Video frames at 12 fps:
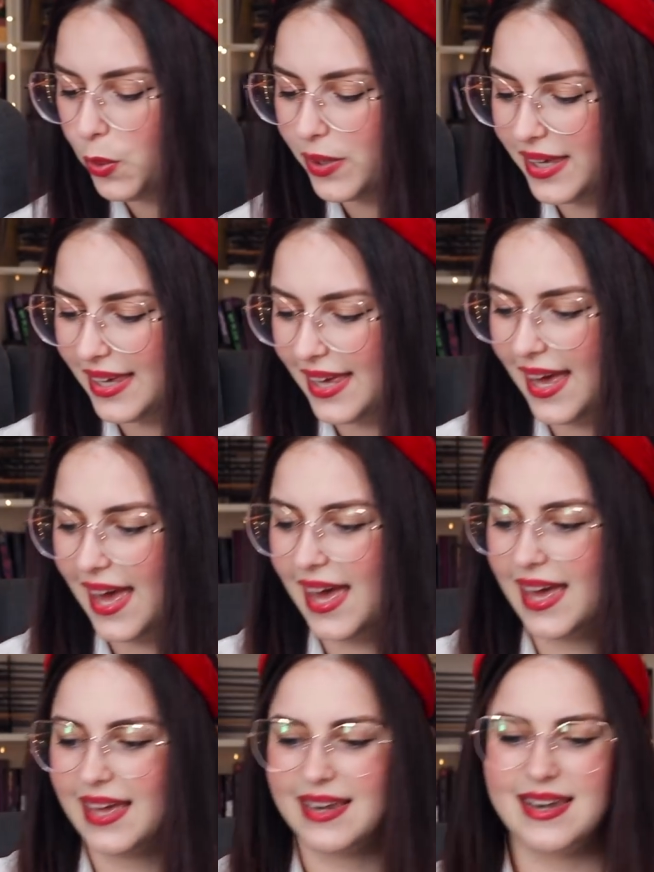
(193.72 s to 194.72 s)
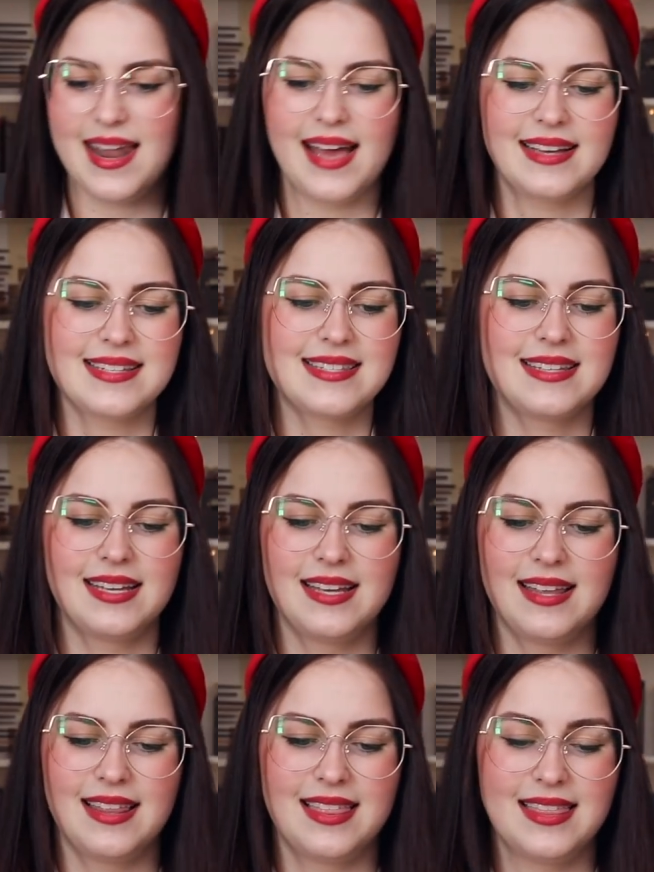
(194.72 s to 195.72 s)
Okay, next
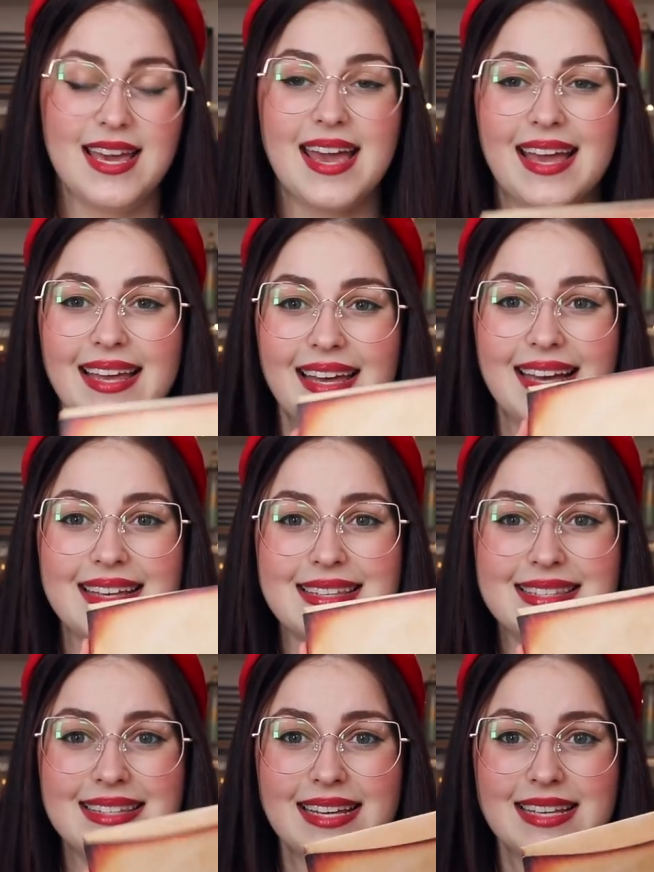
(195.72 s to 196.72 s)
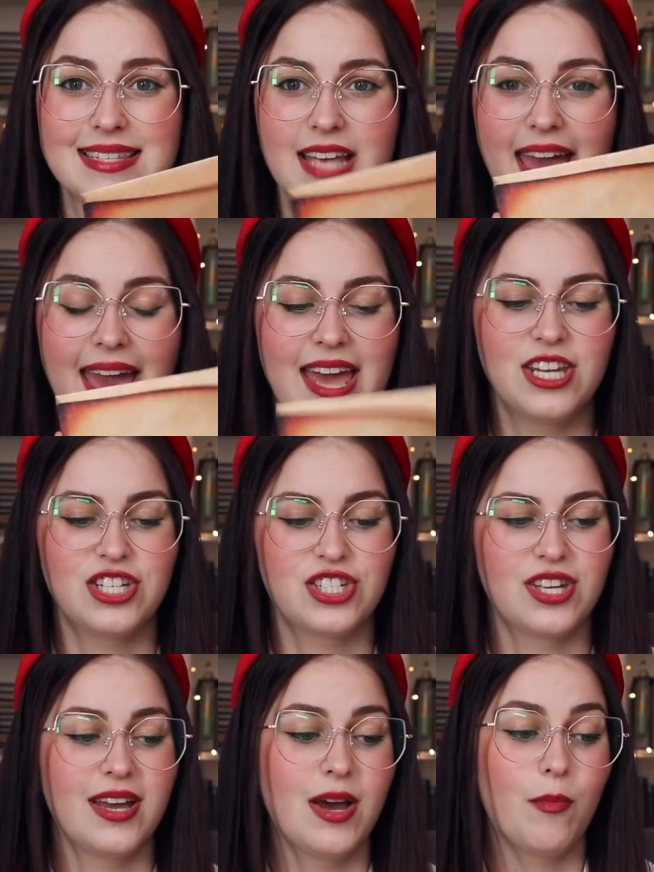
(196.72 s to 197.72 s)
thing is this
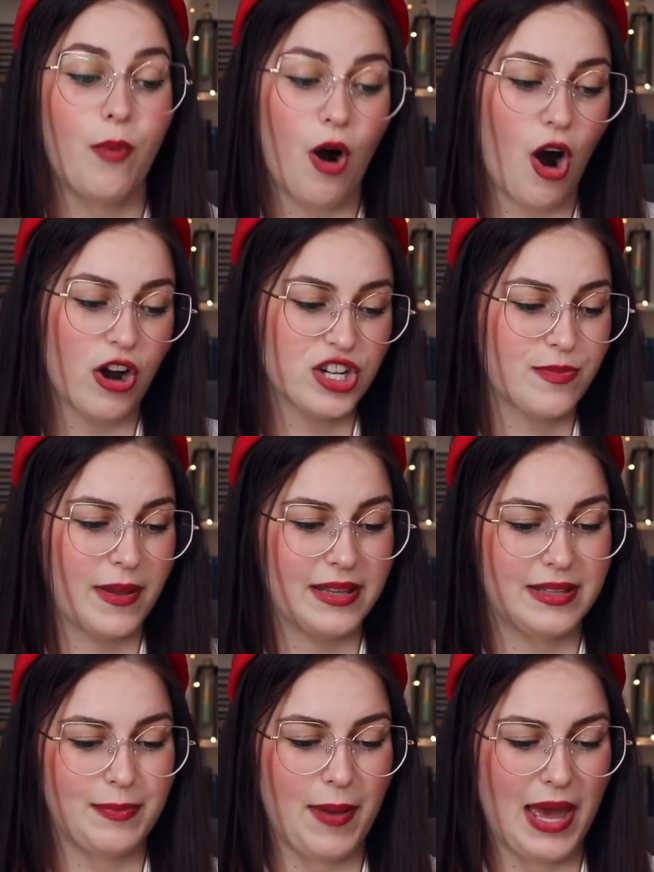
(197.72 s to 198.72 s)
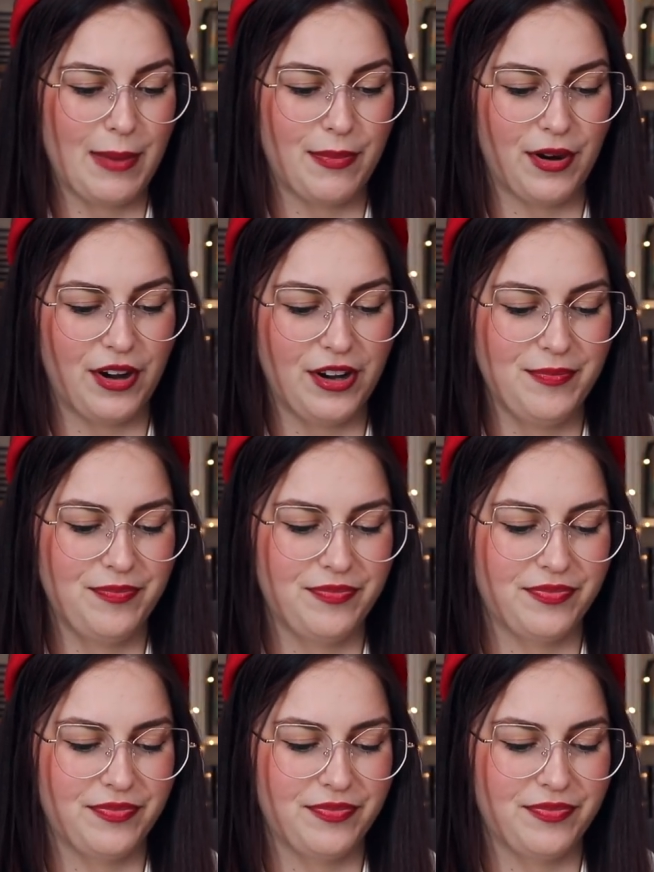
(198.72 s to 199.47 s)
aged parchment paper.